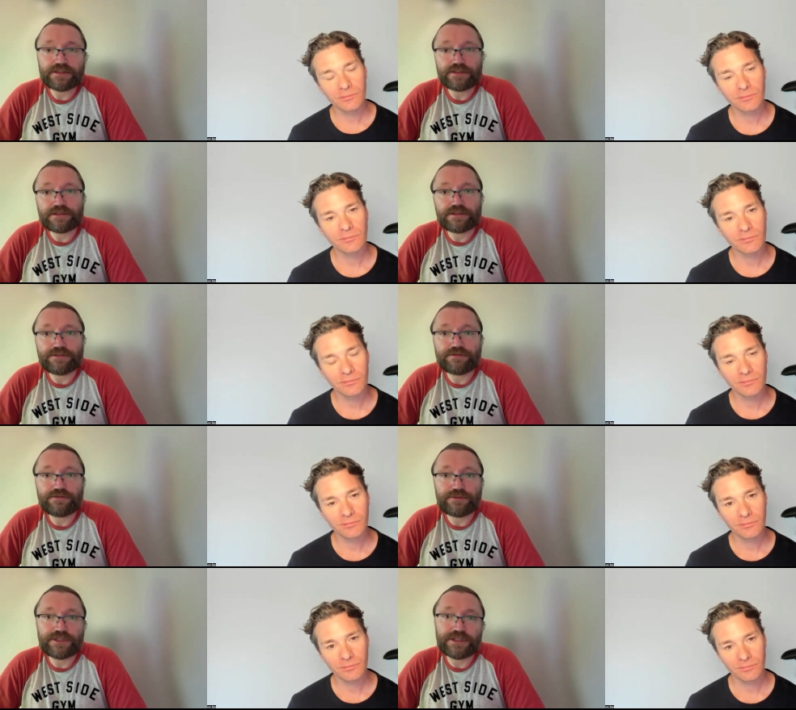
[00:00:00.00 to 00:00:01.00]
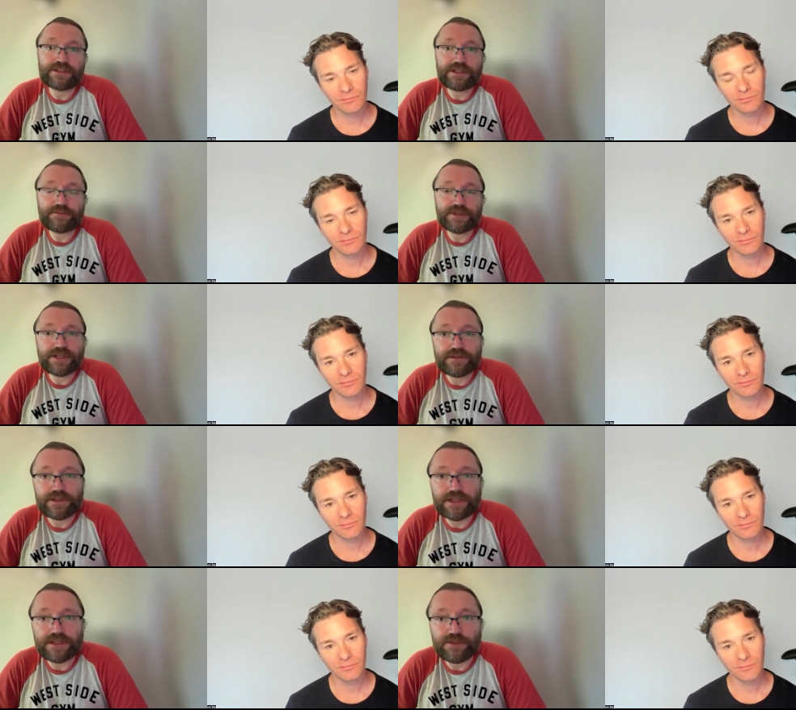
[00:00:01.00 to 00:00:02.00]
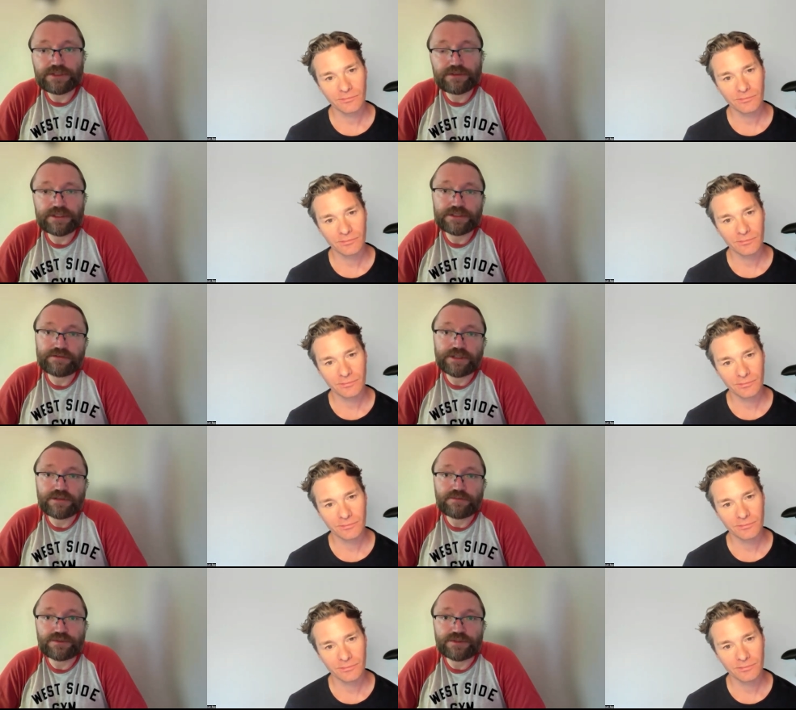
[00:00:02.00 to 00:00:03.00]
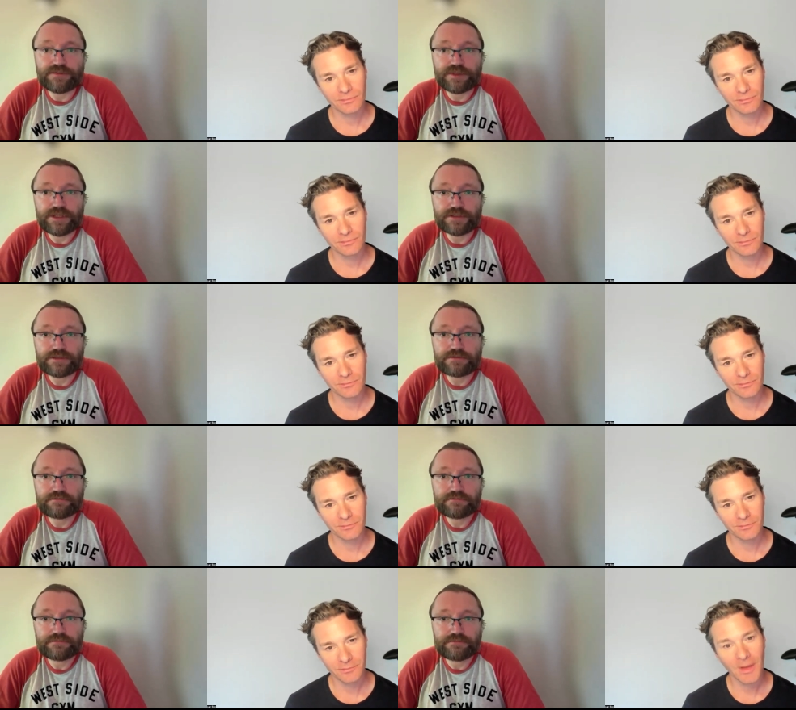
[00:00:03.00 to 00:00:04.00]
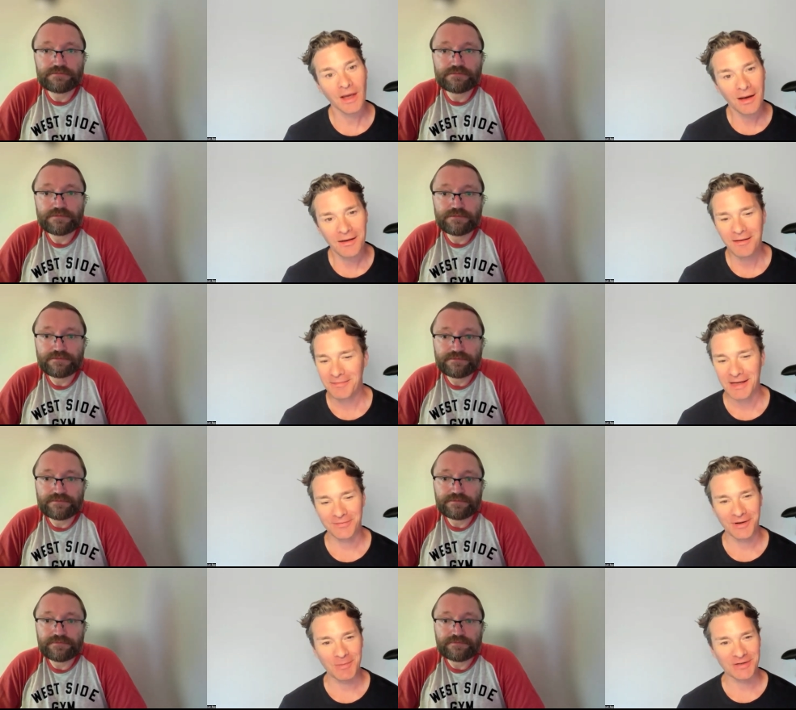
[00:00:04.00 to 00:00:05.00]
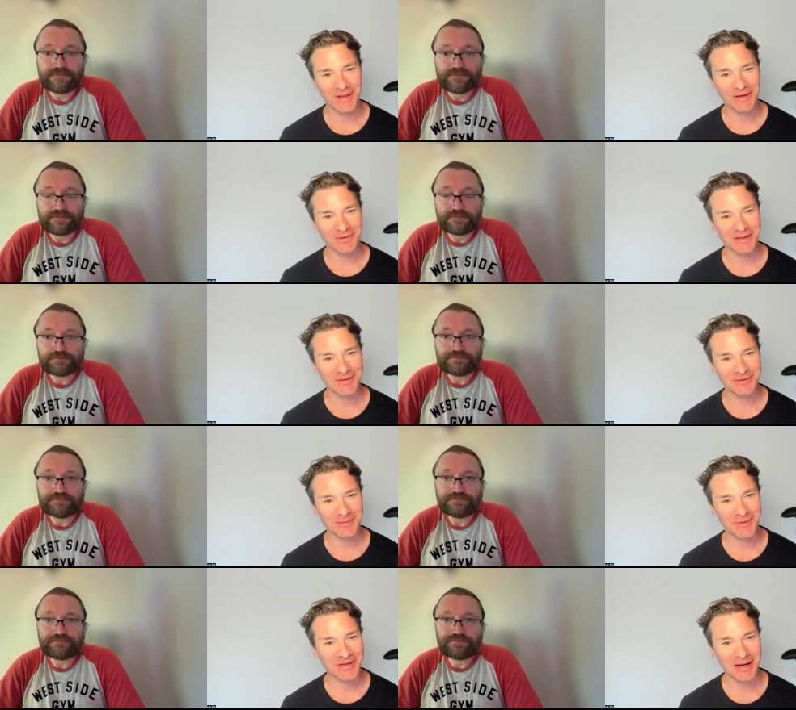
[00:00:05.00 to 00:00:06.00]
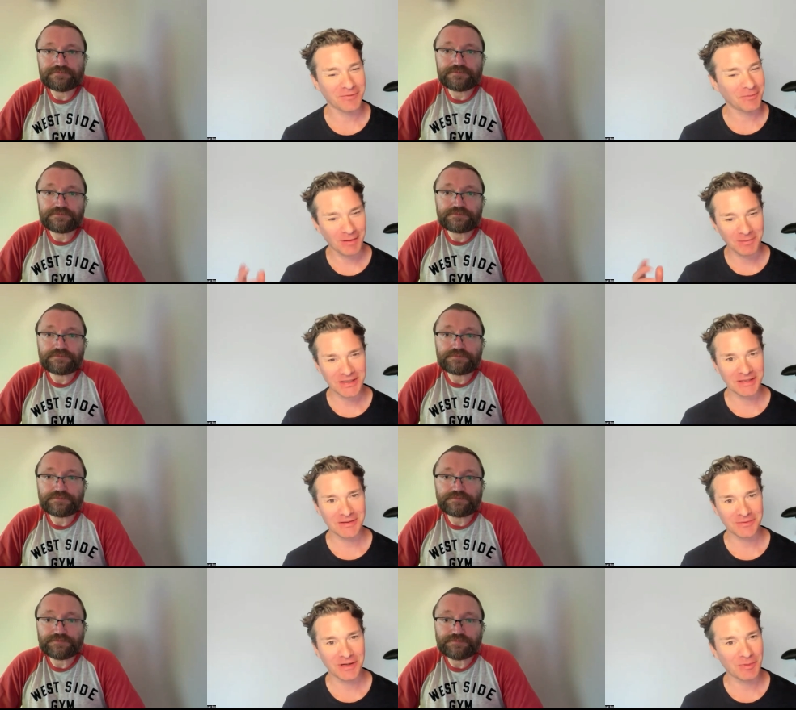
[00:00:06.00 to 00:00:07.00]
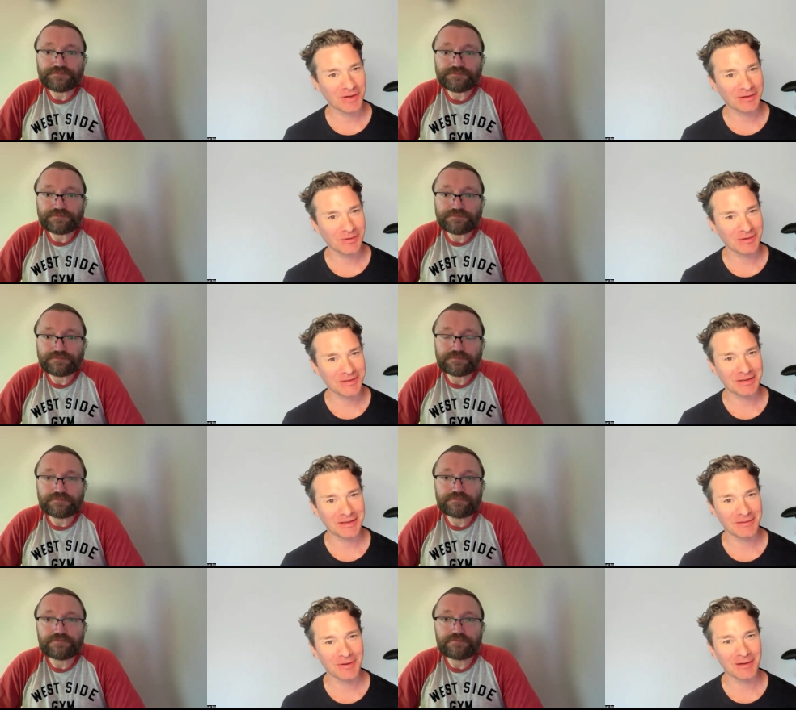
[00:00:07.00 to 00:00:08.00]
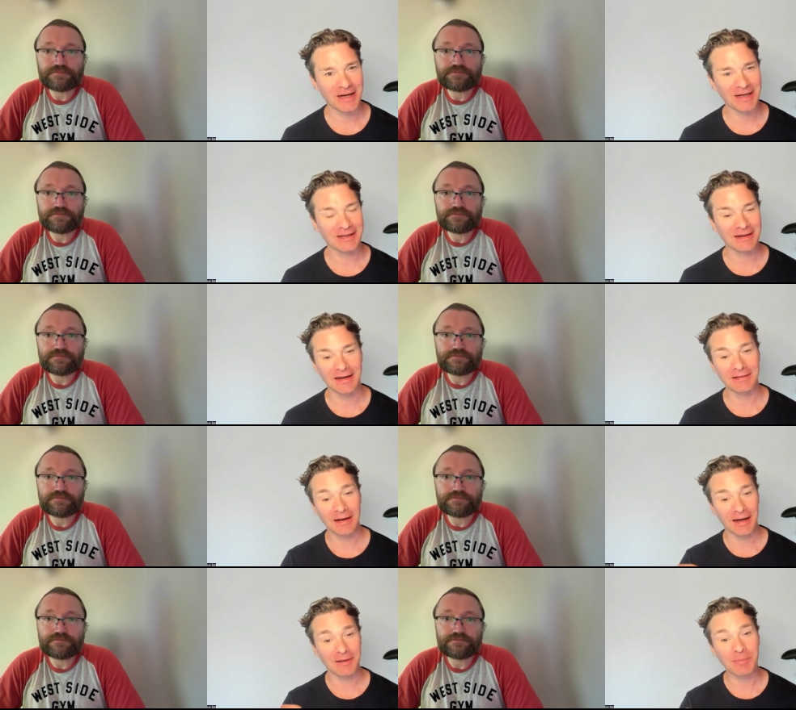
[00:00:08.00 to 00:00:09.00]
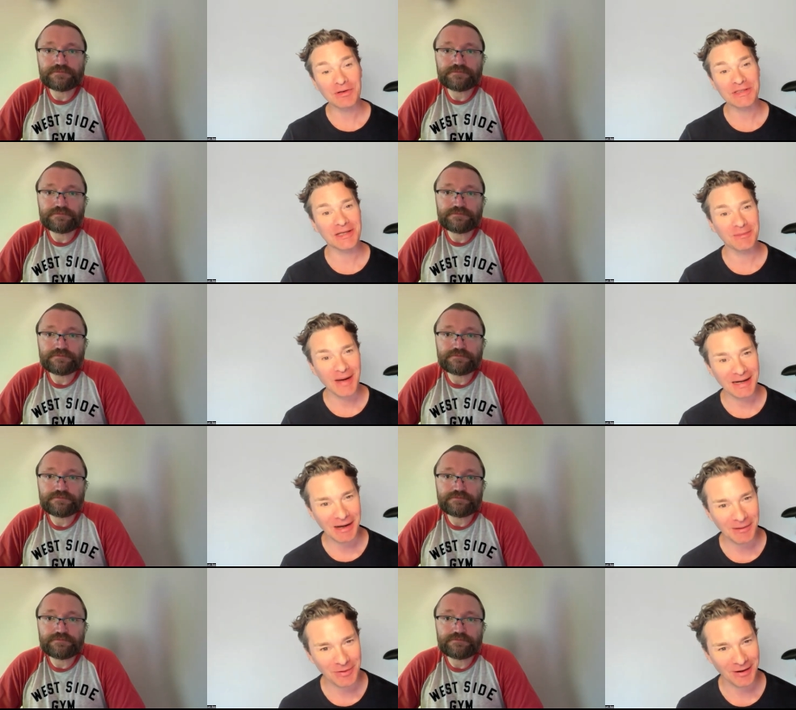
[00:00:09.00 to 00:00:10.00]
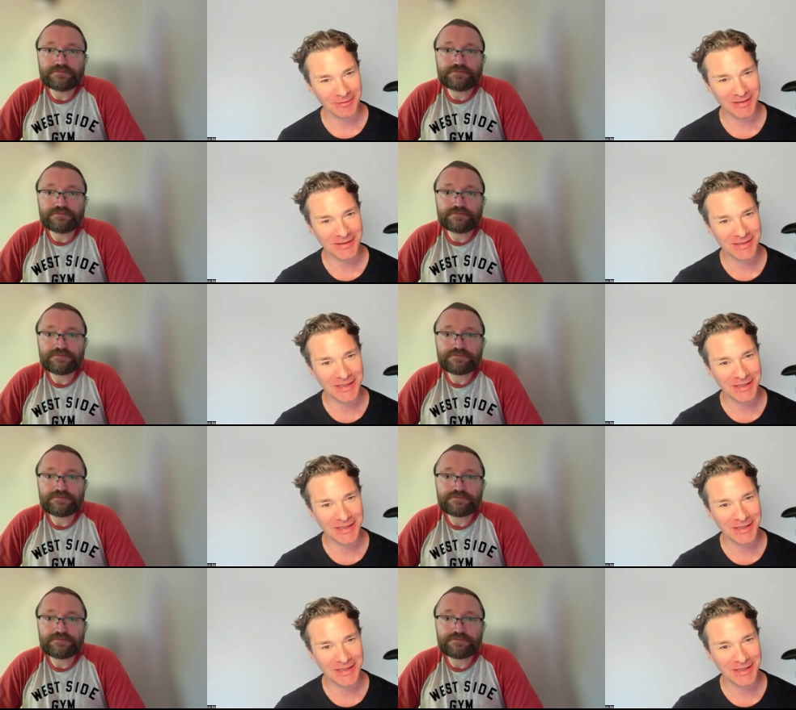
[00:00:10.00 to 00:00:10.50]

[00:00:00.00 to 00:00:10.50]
Speaker 1: uh, you will end up having a model that you can put in production.
Speaker 2: Thanks very much for that great description and for publishing this great book and course on Leanpub. I can I, I can personally back up what Andriy just